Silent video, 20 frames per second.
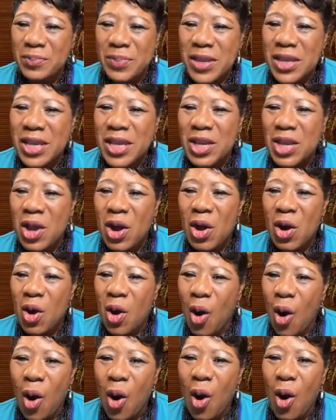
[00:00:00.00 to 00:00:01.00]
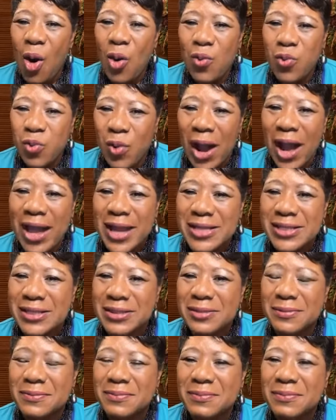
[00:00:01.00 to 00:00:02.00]
to be all
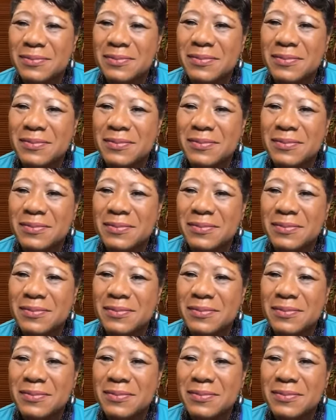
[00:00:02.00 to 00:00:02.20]
right.